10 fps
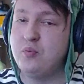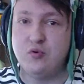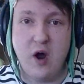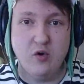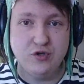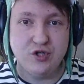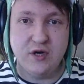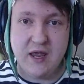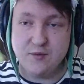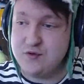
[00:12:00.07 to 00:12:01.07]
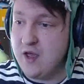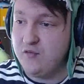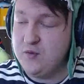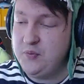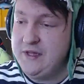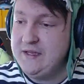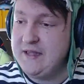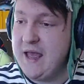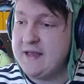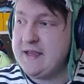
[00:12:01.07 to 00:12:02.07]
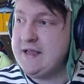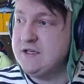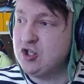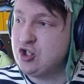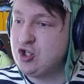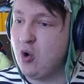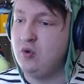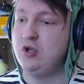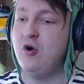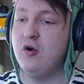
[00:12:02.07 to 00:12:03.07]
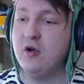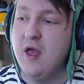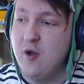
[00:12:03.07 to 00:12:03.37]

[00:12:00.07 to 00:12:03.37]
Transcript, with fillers: browser games. We haven't played that in so long.